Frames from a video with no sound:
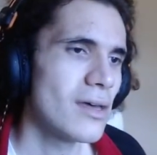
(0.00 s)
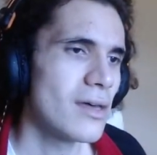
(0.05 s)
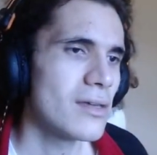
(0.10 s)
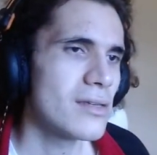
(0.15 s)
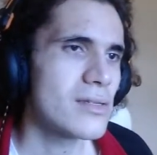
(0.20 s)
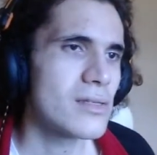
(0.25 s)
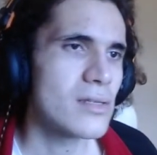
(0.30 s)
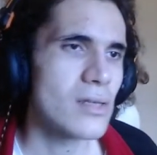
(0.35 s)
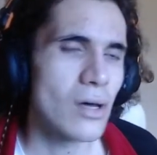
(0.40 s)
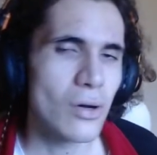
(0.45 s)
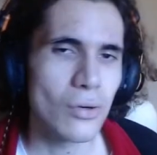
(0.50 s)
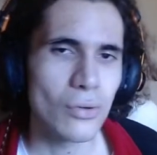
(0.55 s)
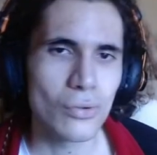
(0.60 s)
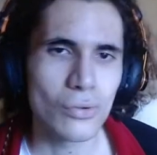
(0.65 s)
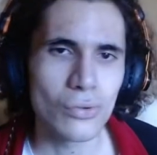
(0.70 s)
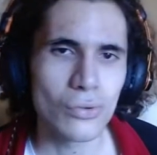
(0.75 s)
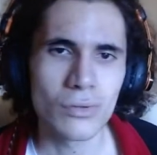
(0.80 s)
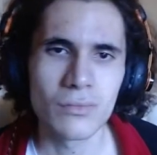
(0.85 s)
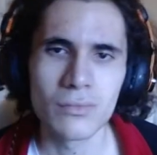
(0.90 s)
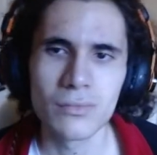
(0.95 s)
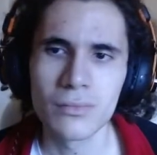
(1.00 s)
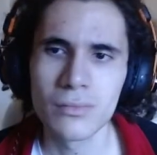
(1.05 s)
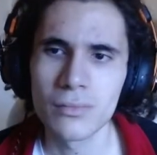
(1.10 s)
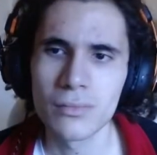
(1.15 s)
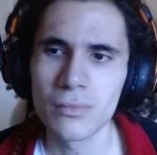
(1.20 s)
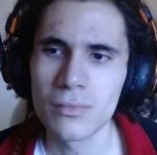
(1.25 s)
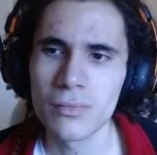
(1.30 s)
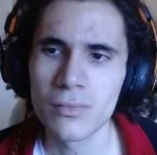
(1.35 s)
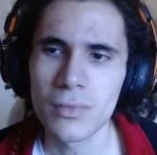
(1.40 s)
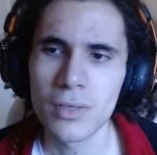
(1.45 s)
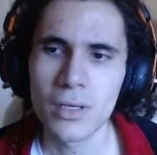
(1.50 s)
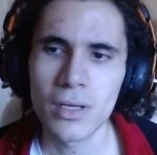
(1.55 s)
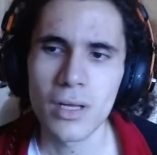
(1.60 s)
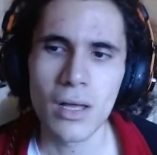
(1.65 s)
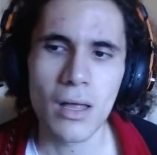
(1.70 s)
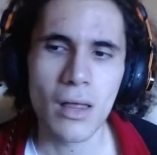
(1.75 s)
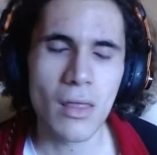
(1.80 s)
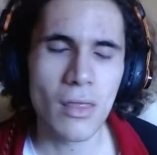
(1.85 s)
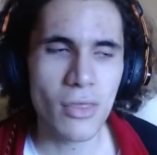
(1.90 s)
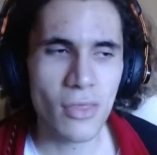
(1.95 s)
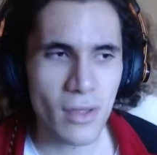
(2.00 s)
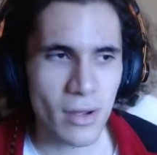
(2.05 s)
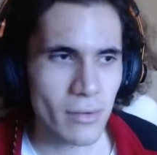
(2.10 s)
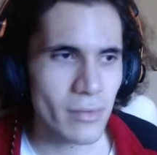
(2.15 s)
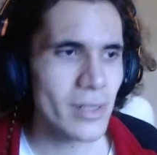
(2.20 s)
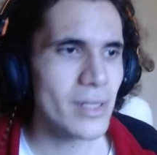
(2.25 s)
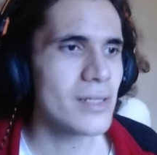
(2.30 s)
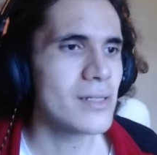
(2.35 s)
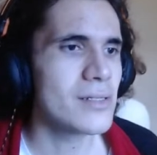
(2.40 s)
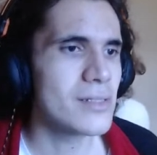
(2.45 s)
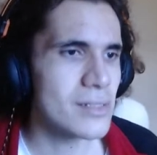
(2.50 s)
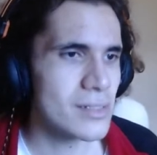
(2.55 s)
So there'll